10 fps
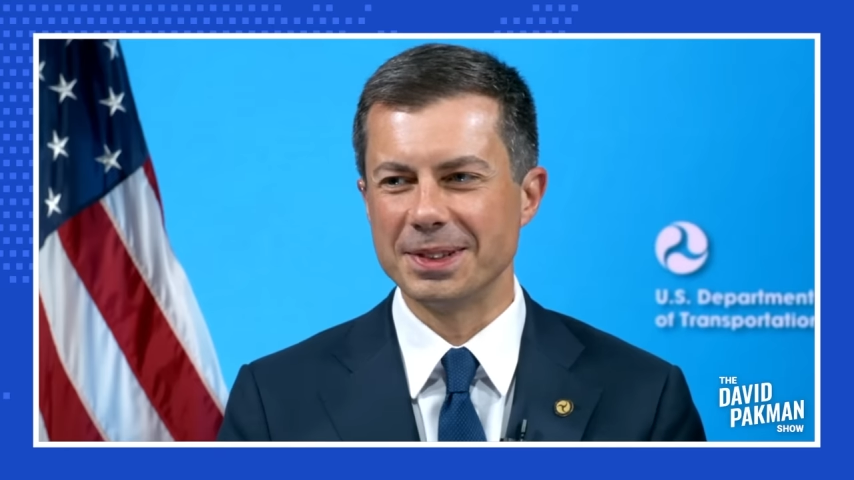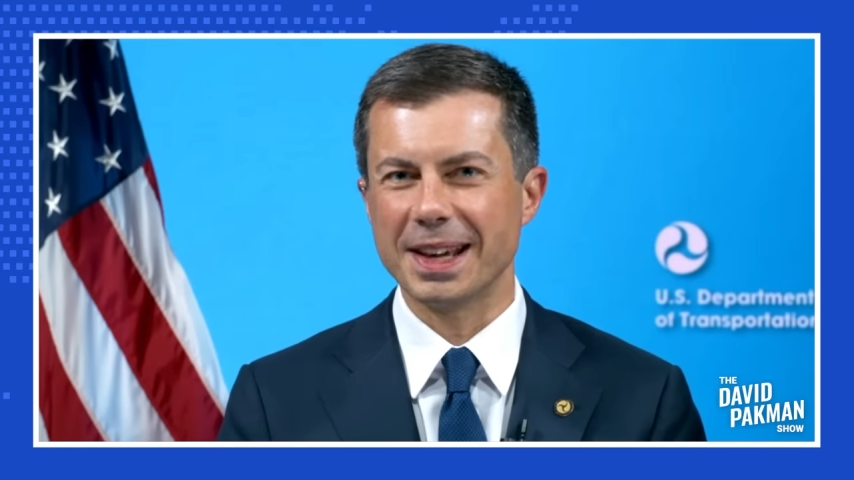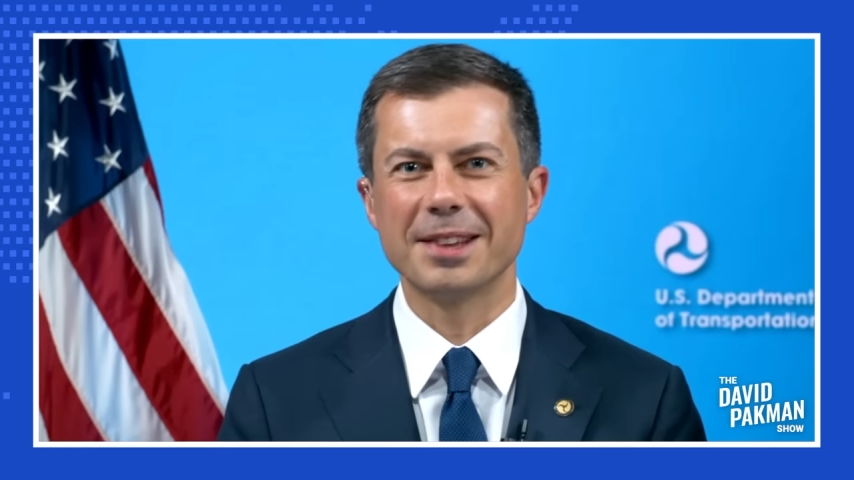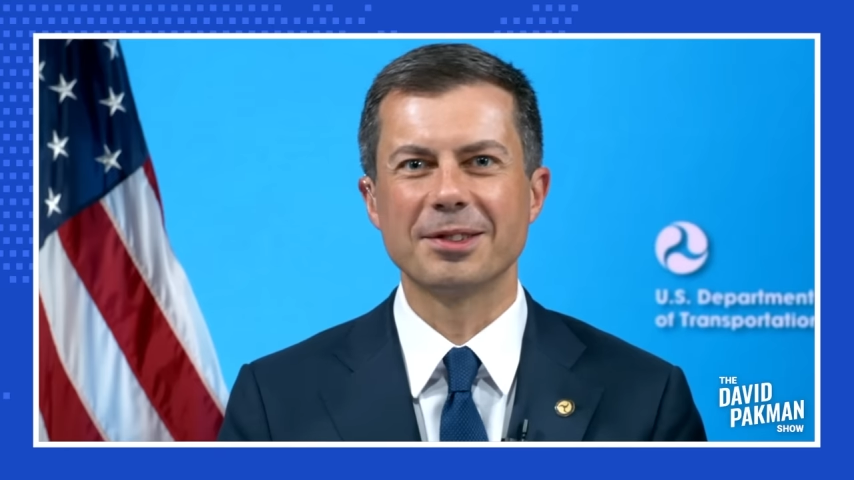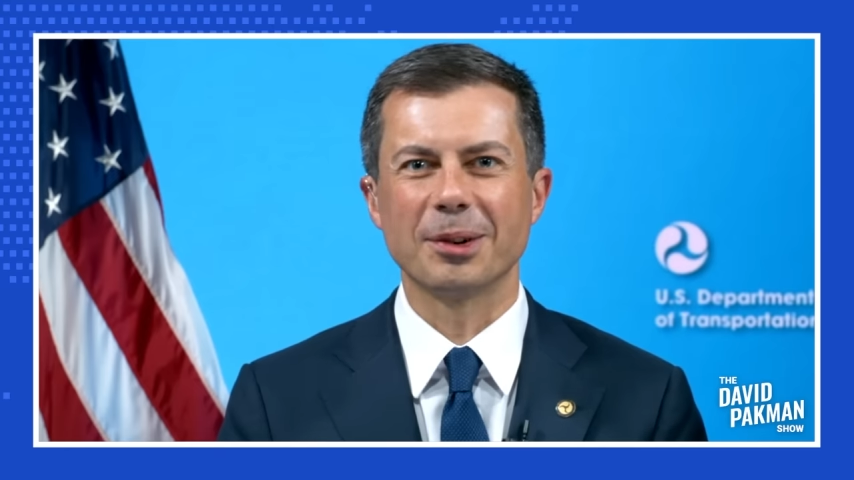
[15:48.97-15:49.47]

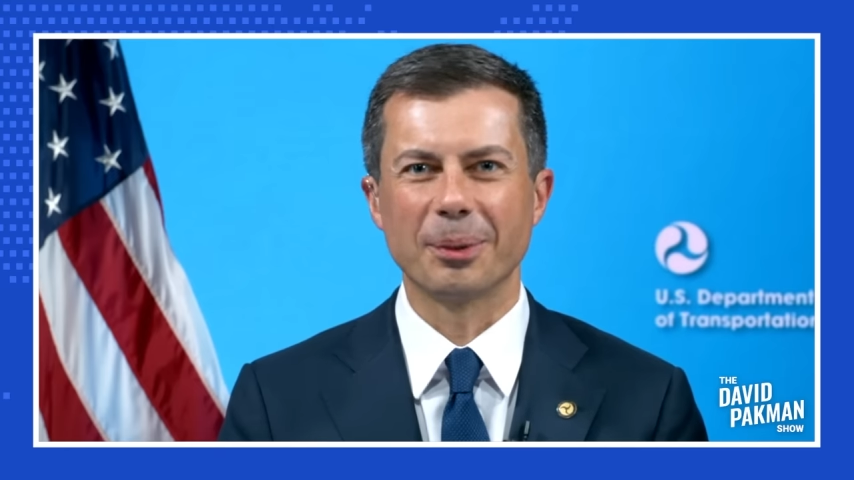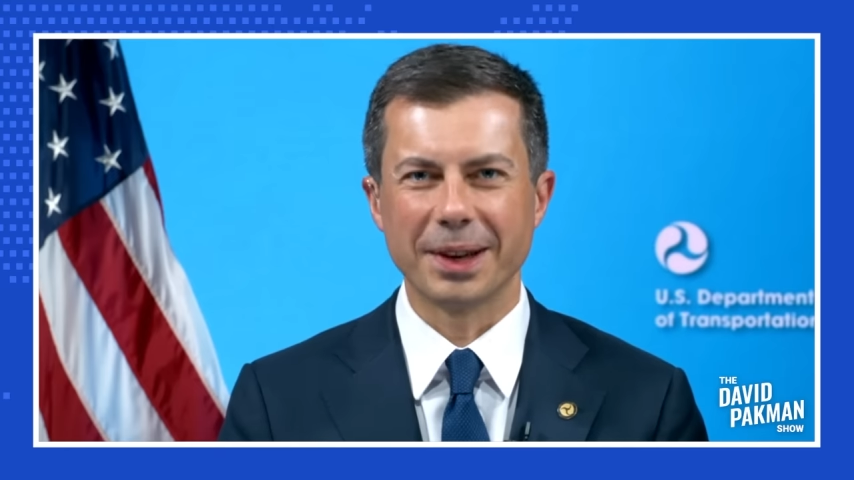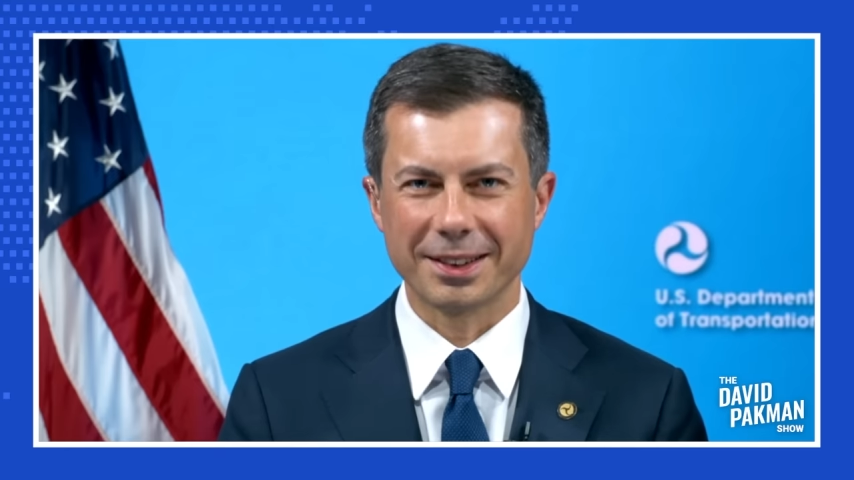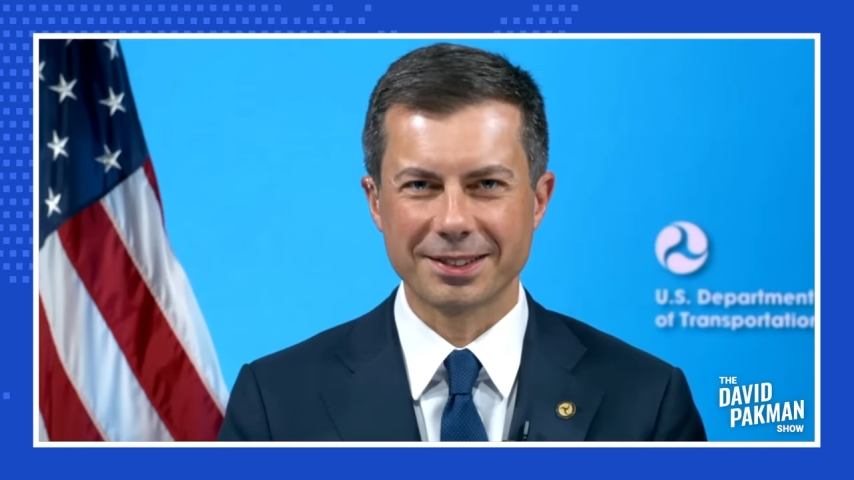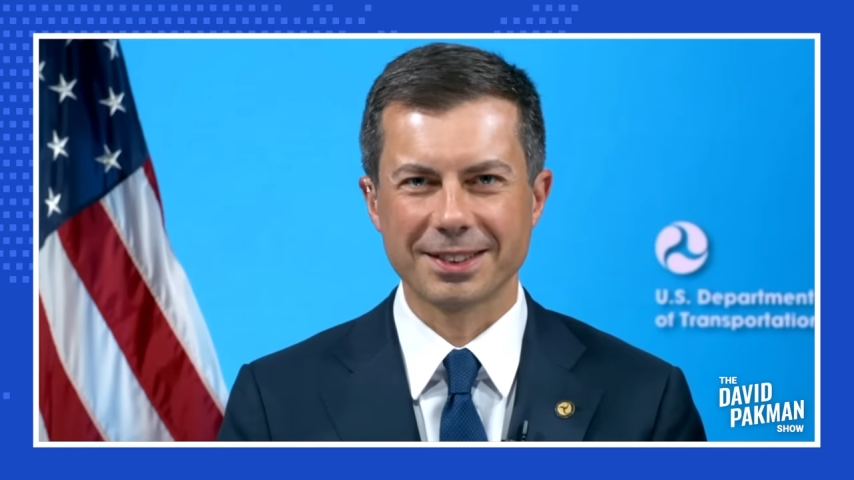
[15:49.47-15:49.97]
days or
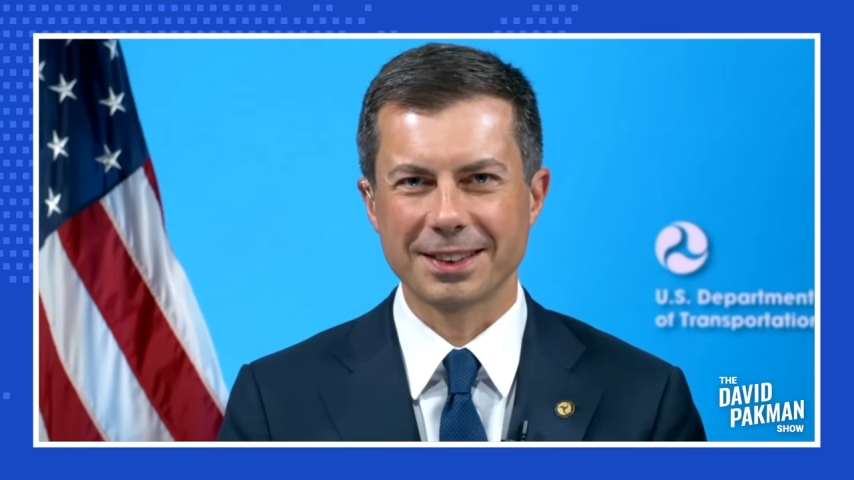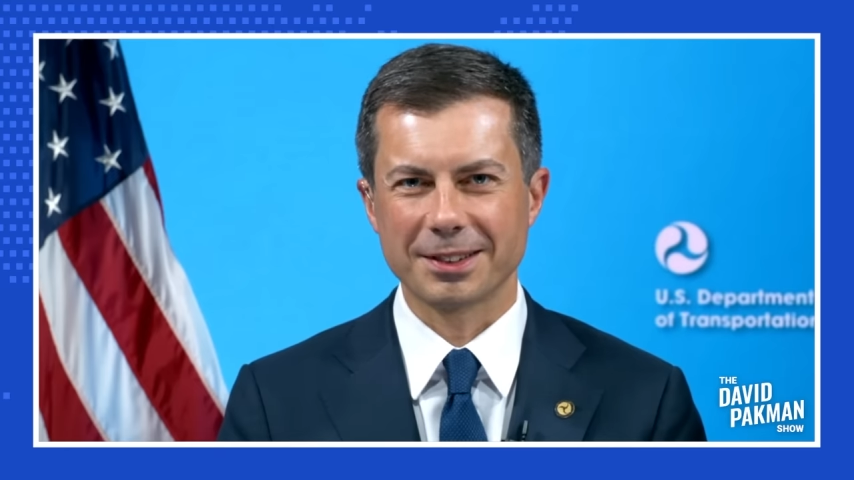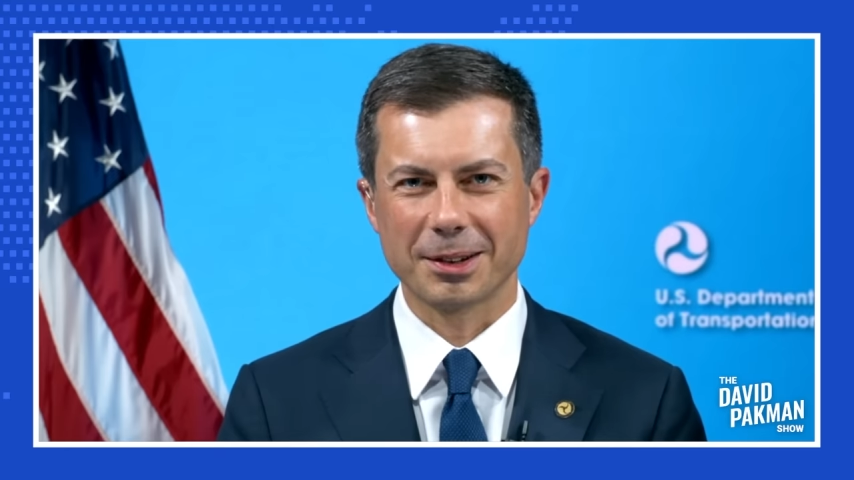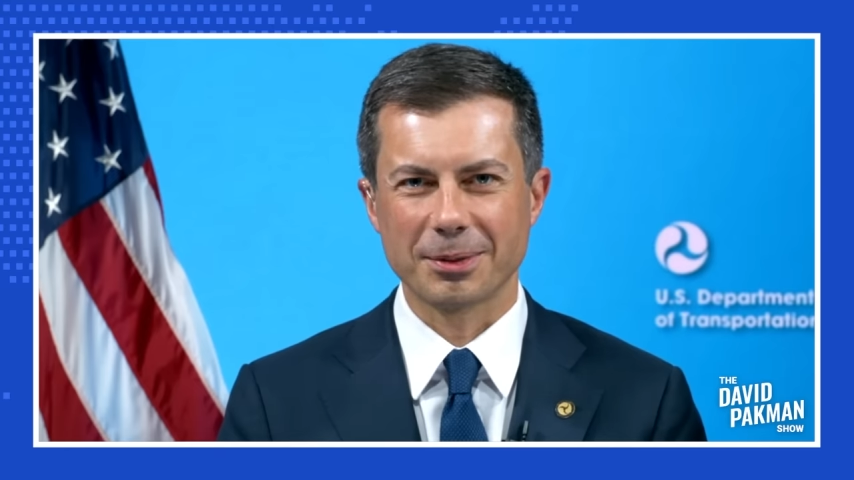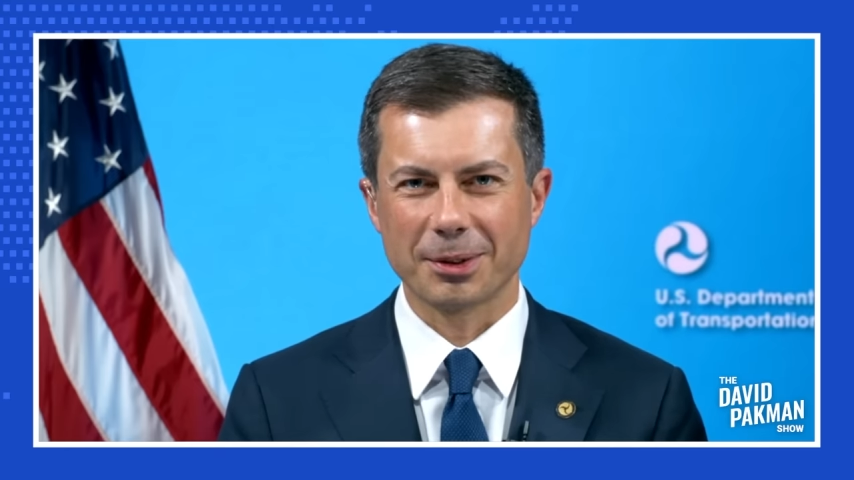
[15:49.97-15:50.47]
weeks in
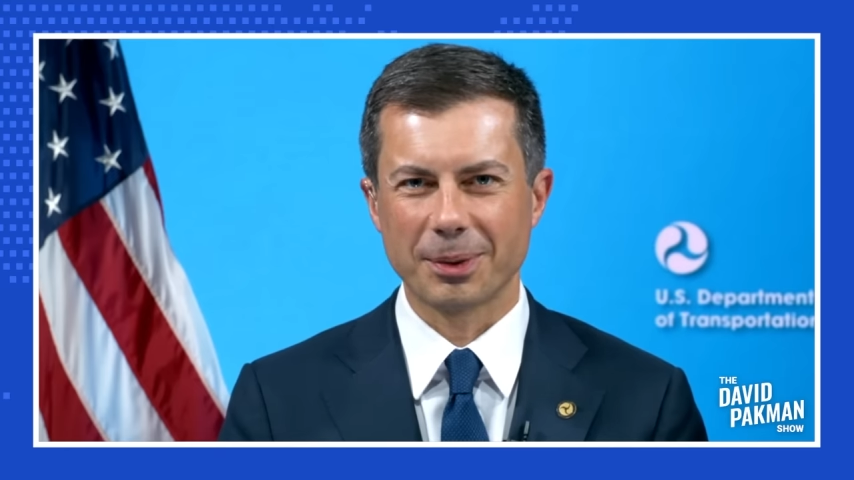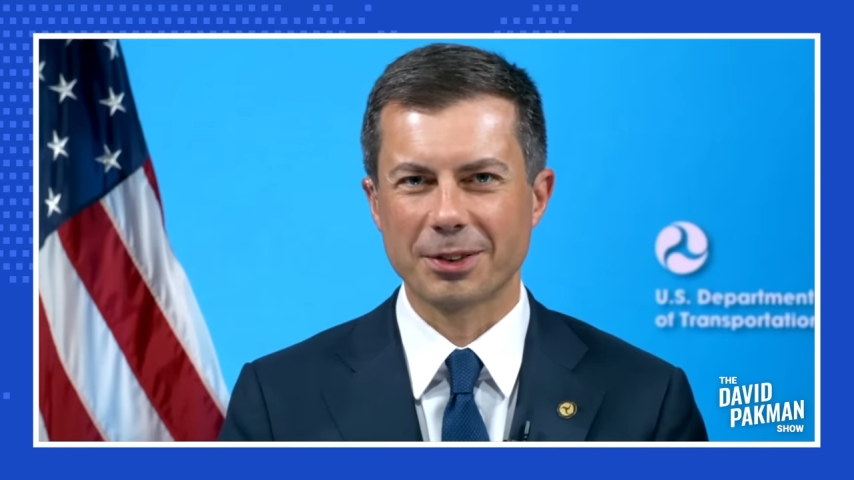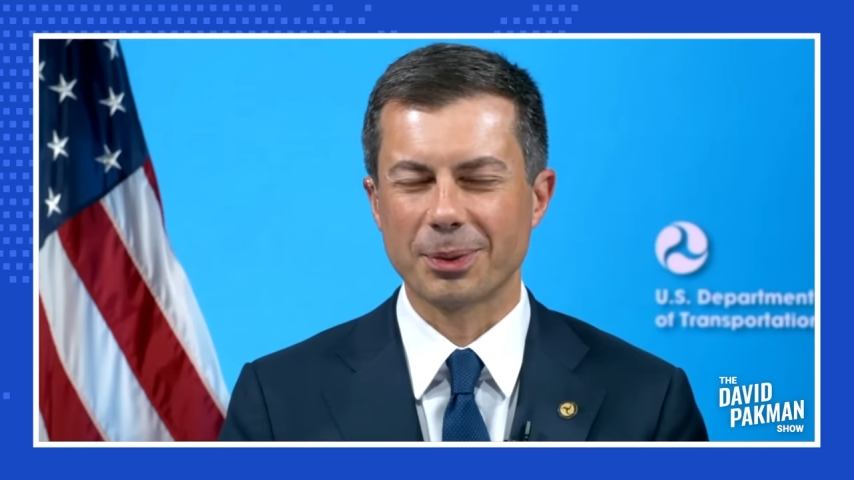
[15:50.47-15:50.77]
terms of which